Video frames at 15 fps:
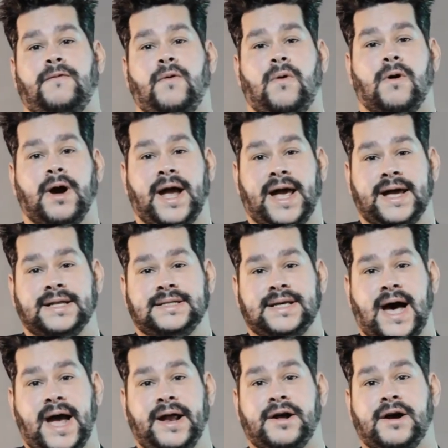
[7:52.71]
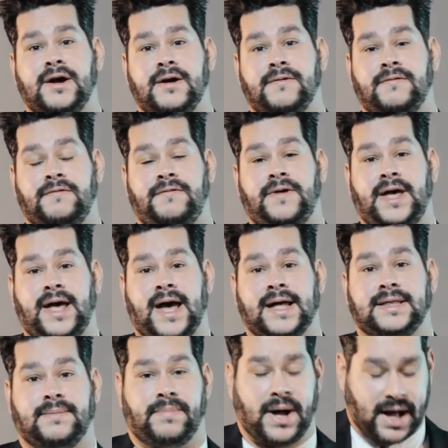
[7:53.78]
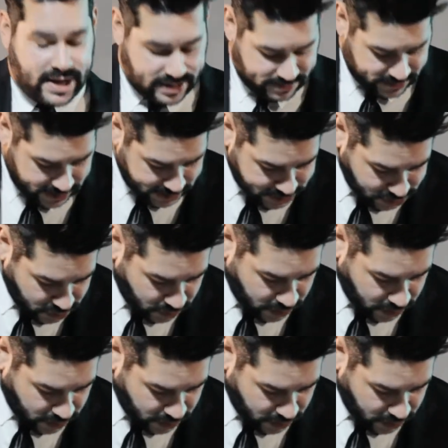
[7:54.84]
for a tighter fit at the bottom. You